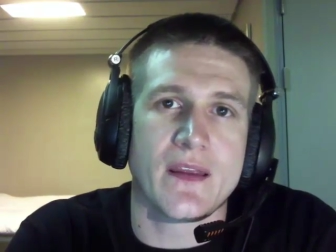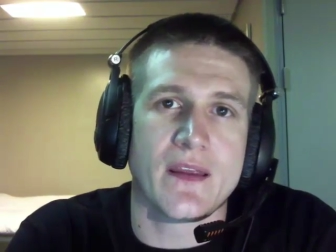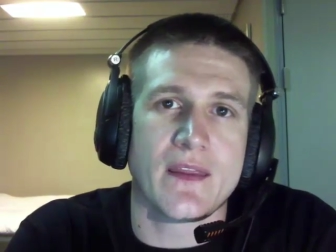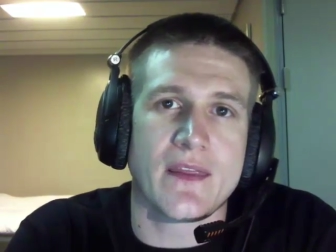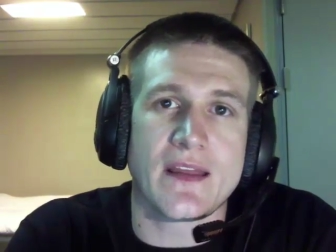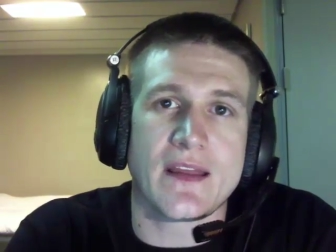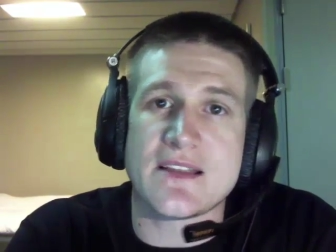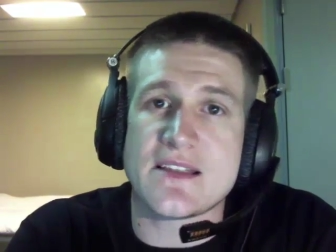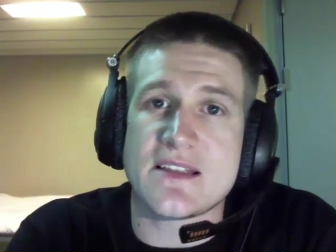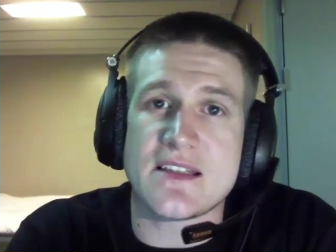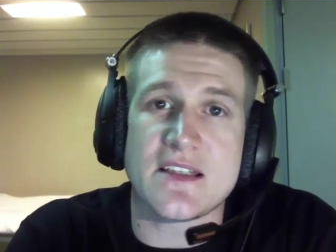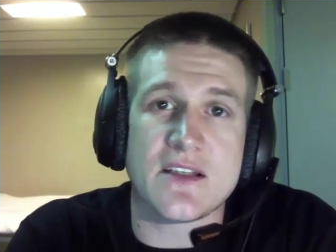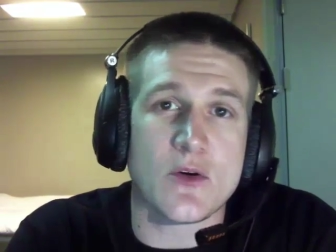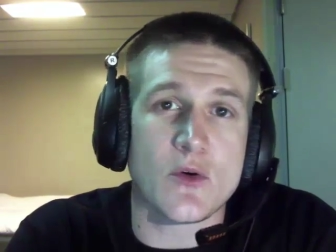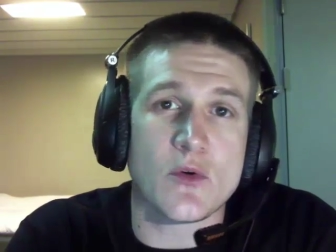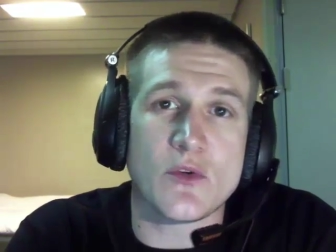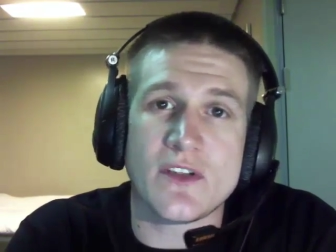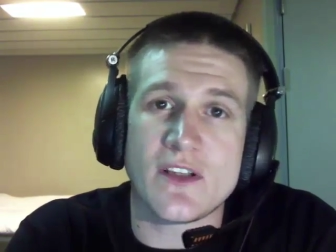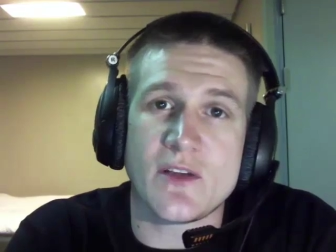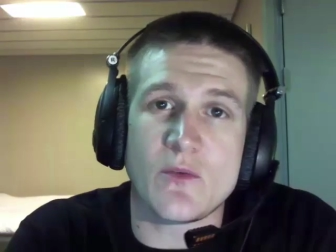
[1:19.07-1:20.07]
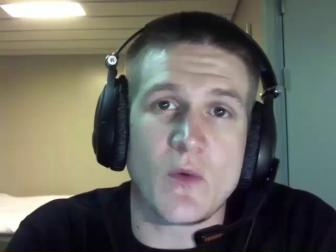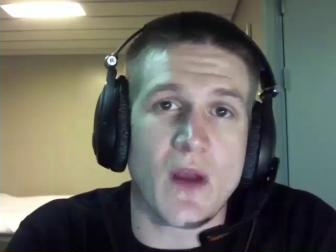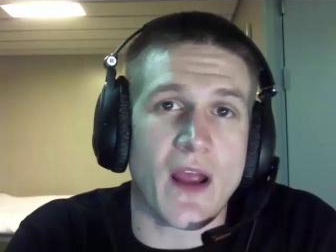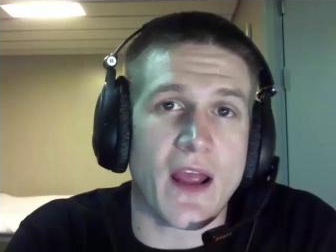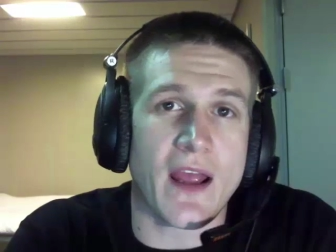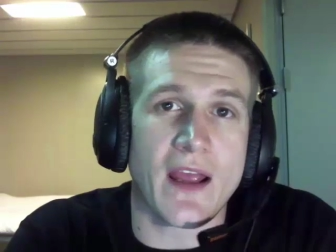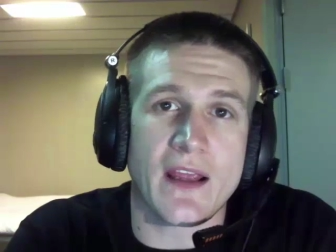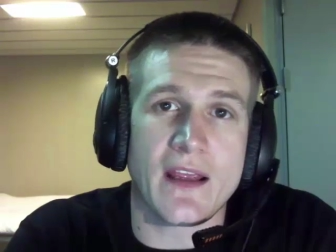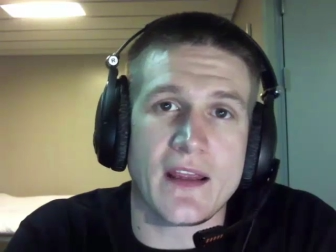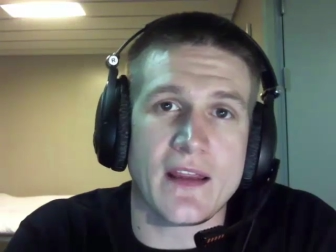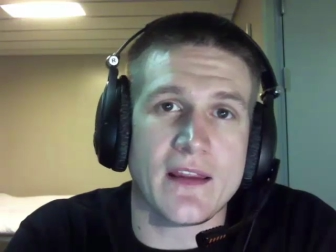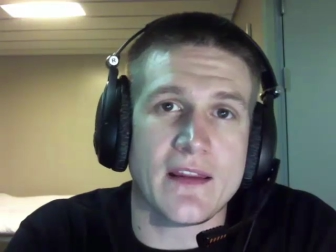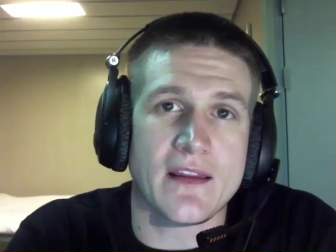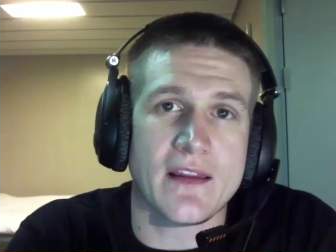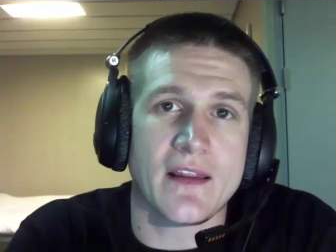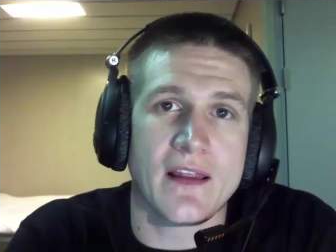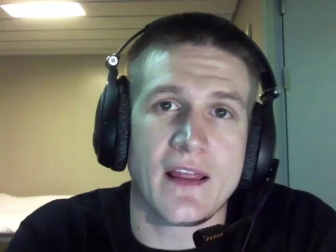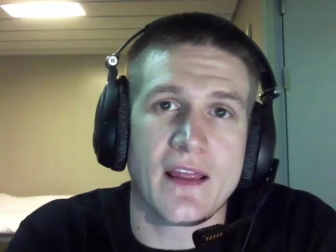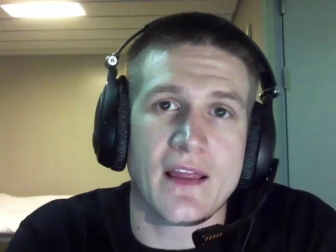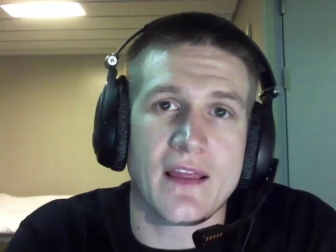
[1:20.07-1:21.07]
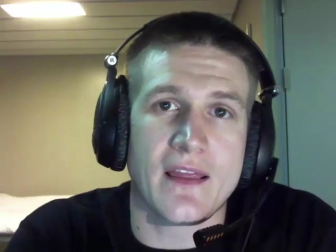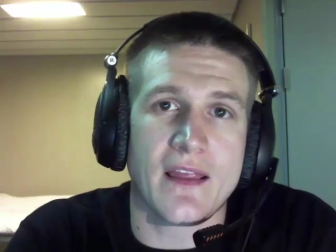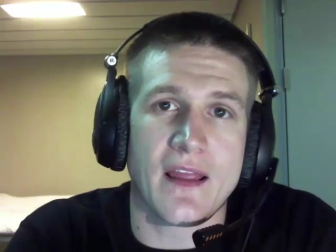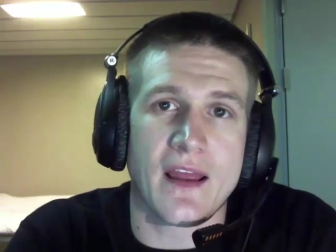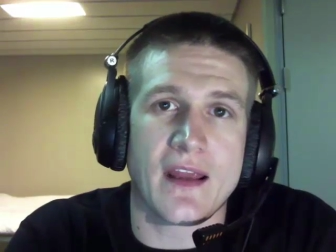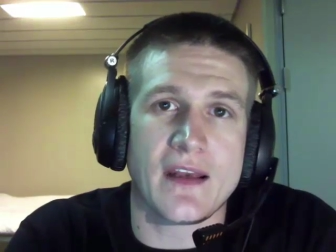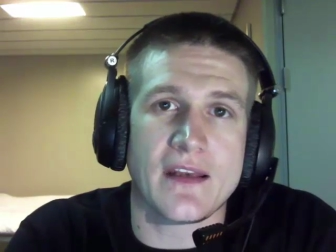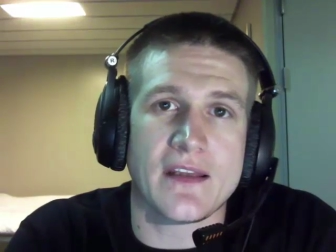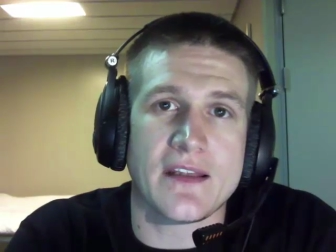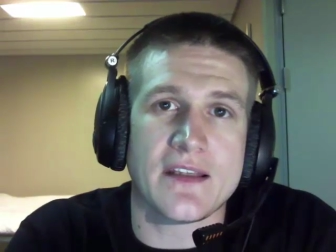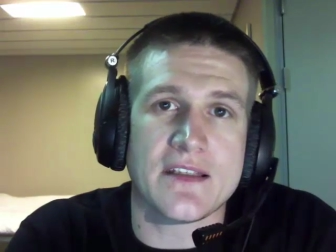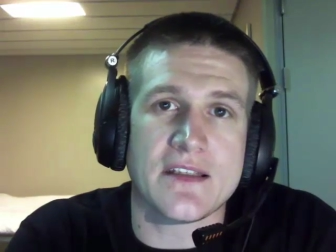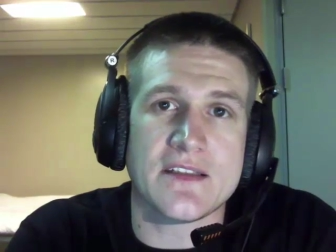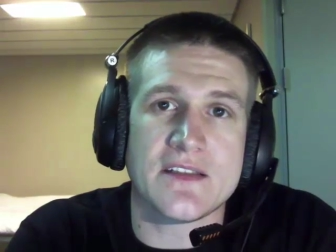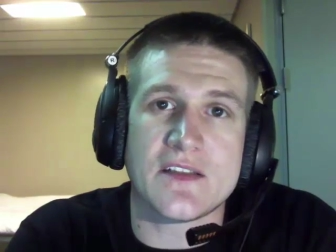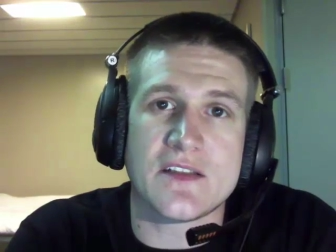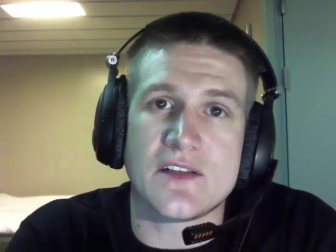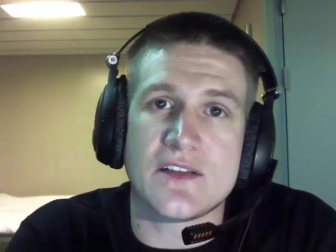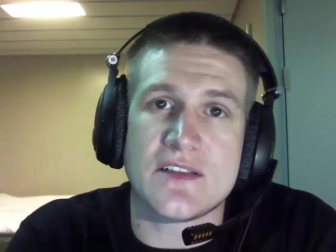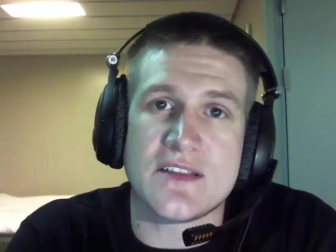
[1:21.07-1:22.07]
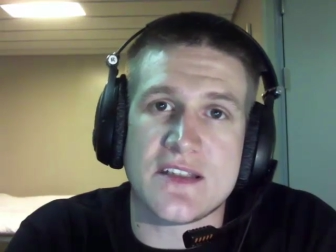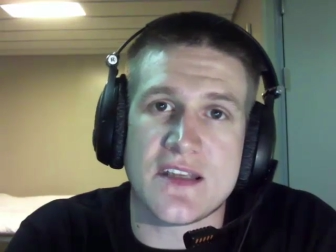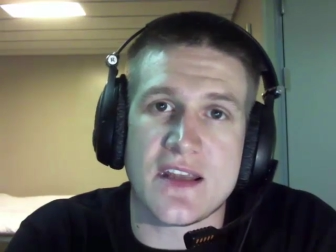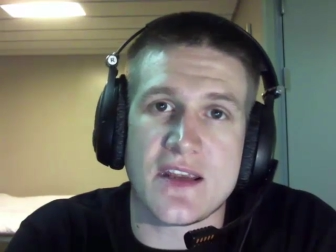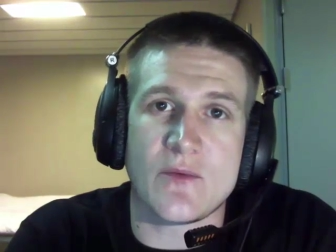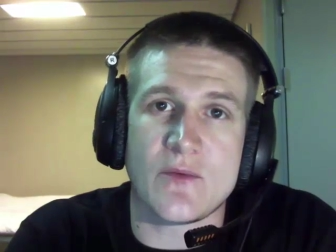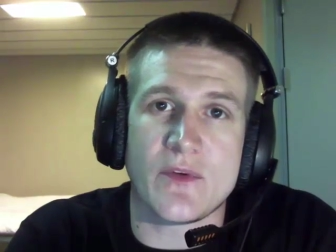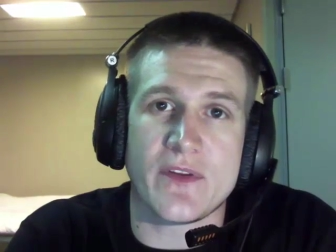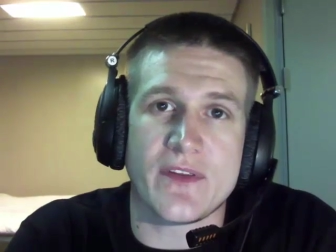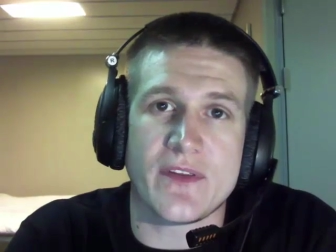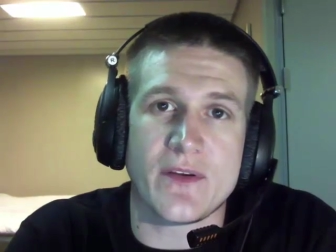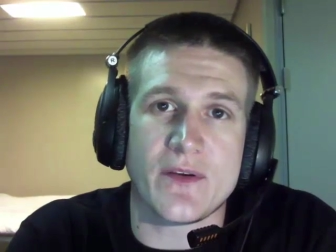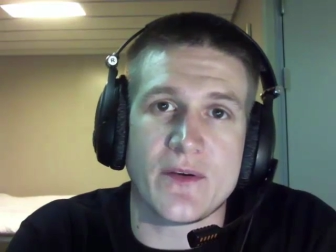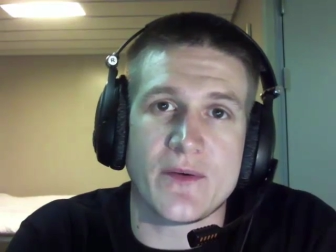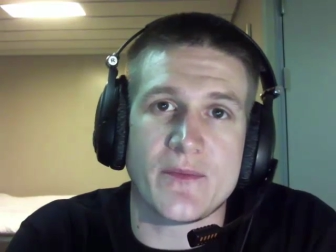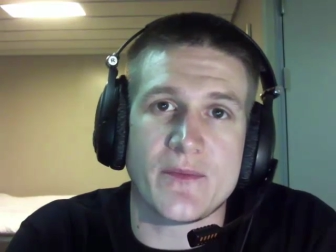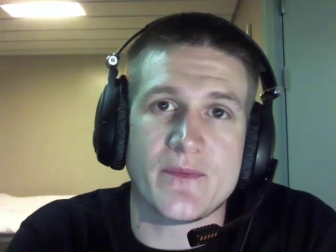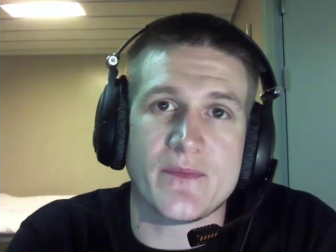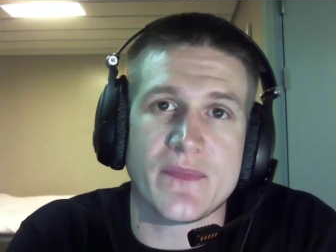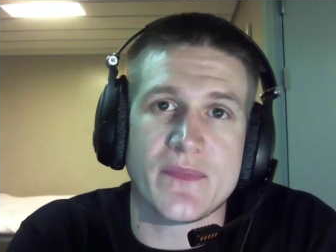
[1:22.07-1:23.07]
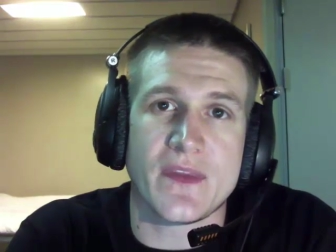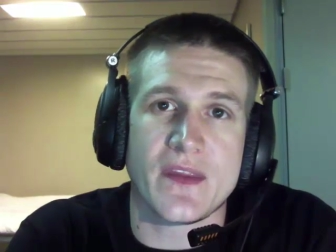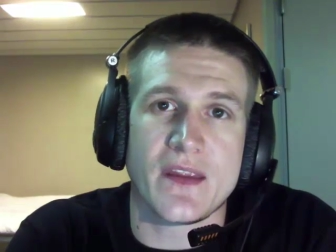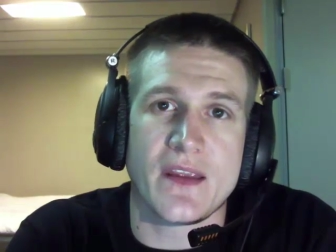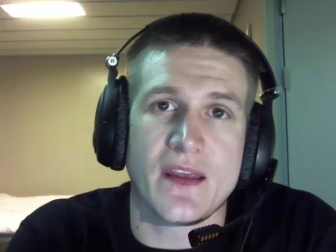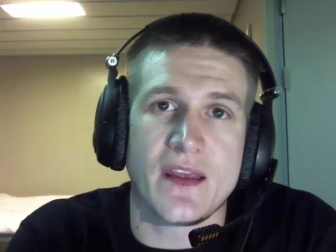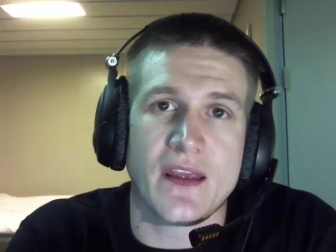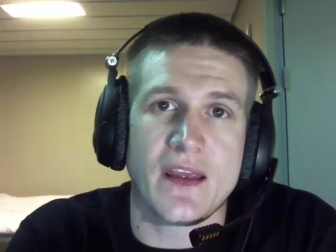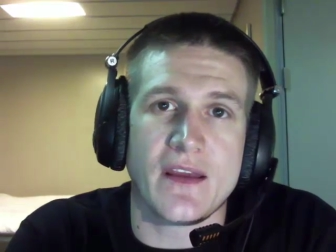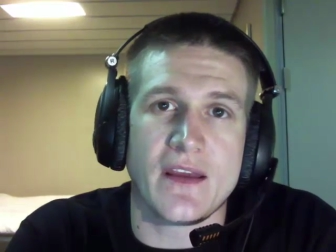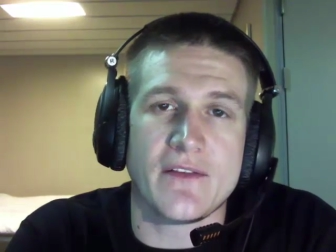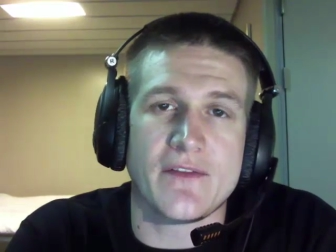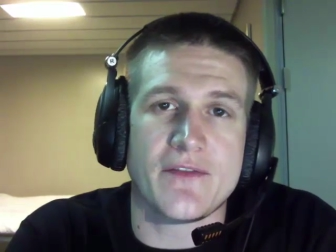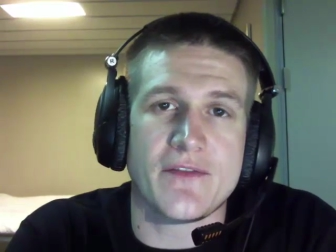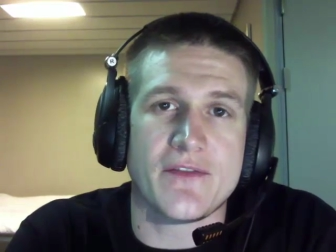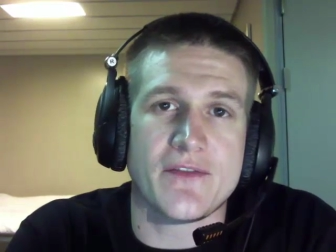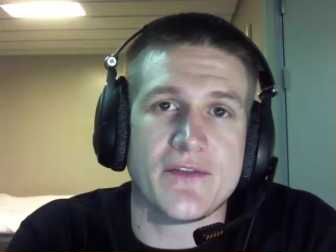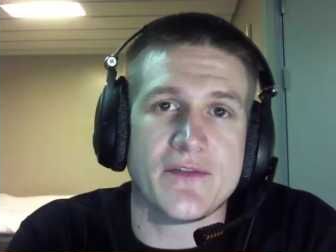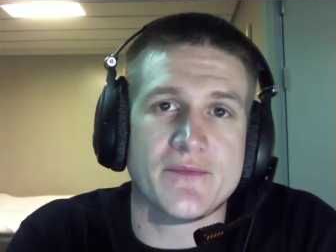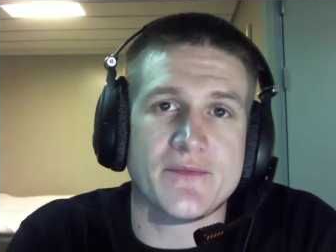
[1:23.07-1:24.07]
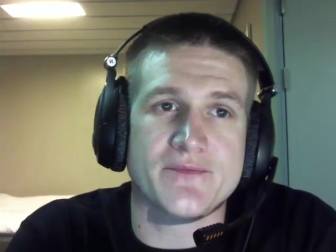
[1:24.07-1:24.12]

That's the only way that he's going to stay with you. If